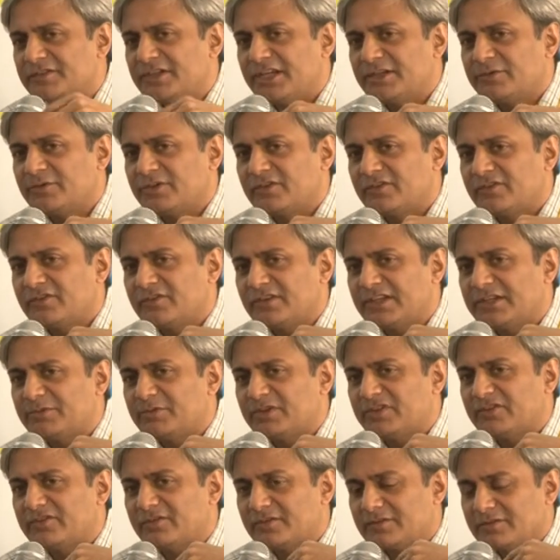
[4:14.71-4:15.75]

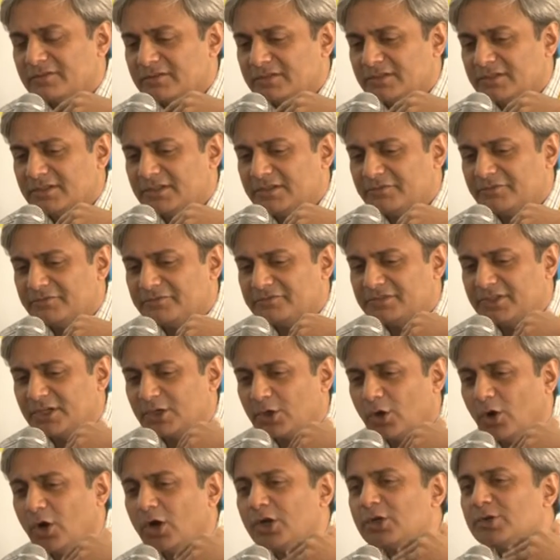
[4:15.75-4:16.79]
The
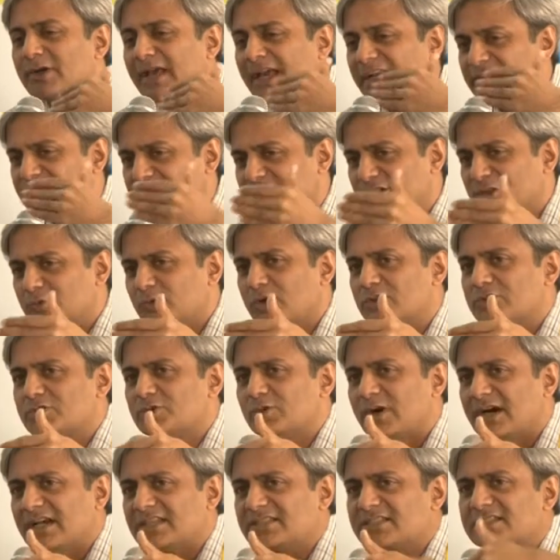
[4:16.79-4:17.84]
call to action was
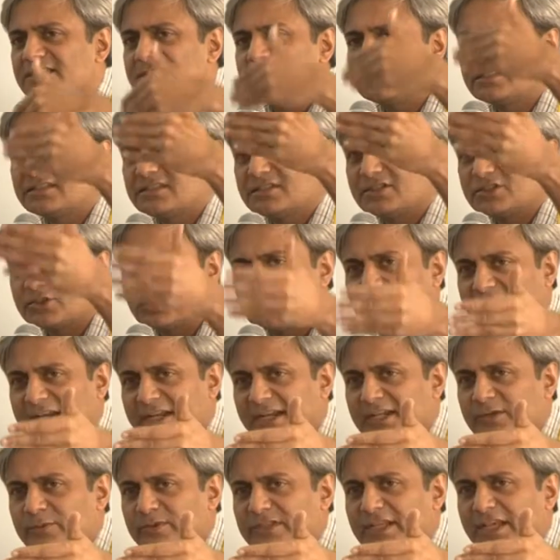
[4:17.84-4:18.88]
to ask citizens to
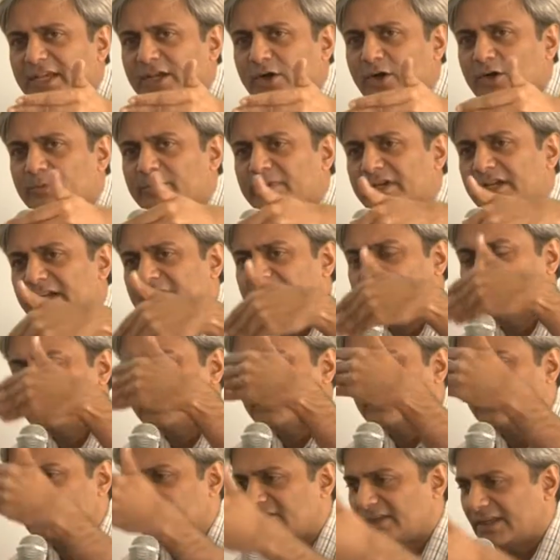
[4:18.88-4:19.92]
connect with their
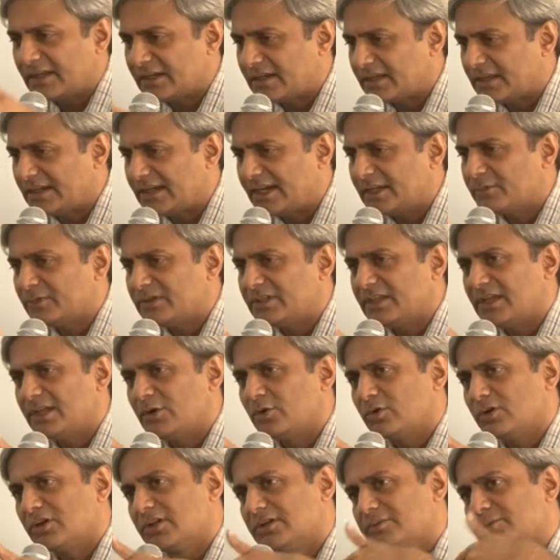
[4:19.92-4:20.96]
corporators and connect with their
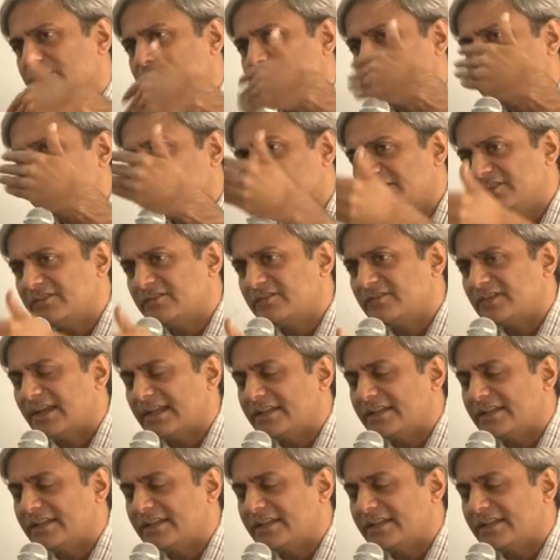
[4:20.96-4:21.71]
local communities.